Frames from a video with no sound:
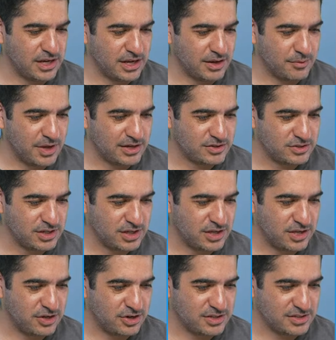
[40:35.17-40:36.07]
I'm actually
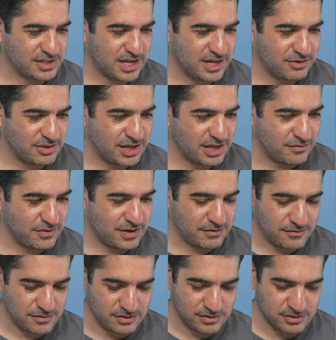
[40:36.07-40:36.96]
curious. I don't think I've
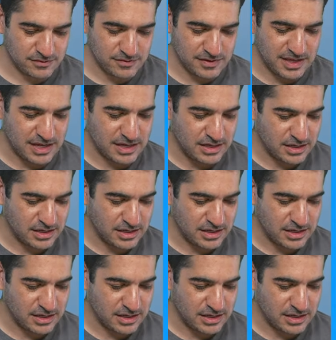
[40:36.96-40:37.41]
ever looked for that.